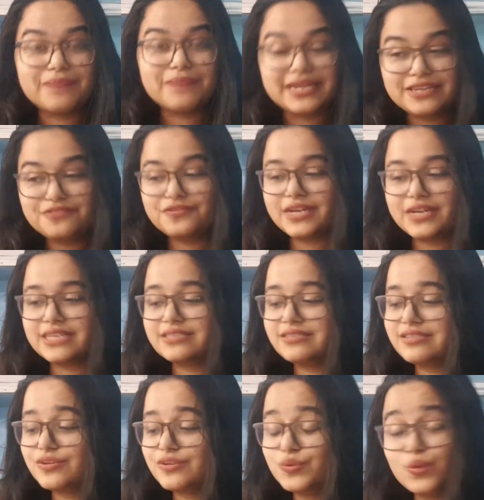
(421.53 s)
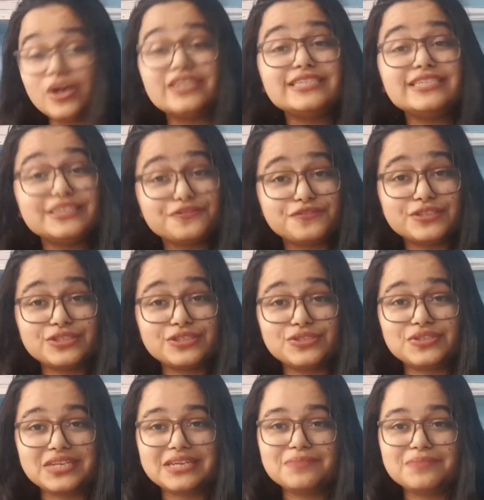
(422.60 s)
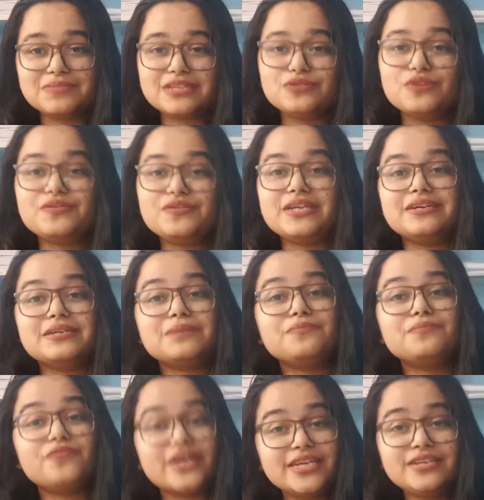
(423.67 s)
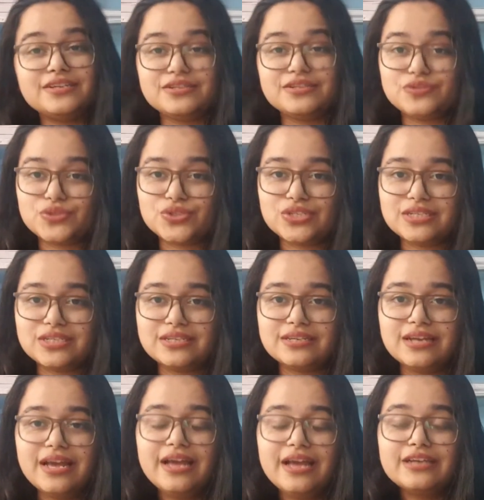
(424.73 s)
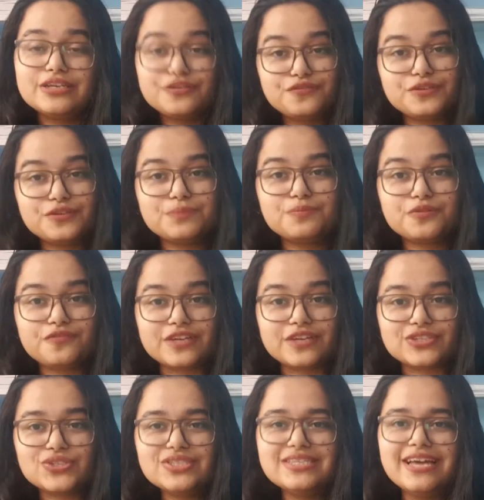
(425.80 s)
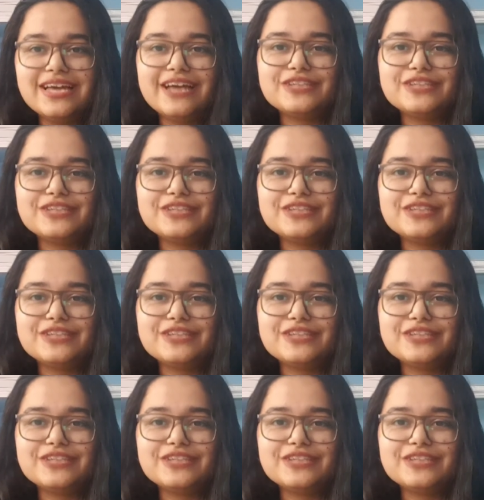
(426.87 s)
many friends who are in different streams and who have taken up very interesting different professions.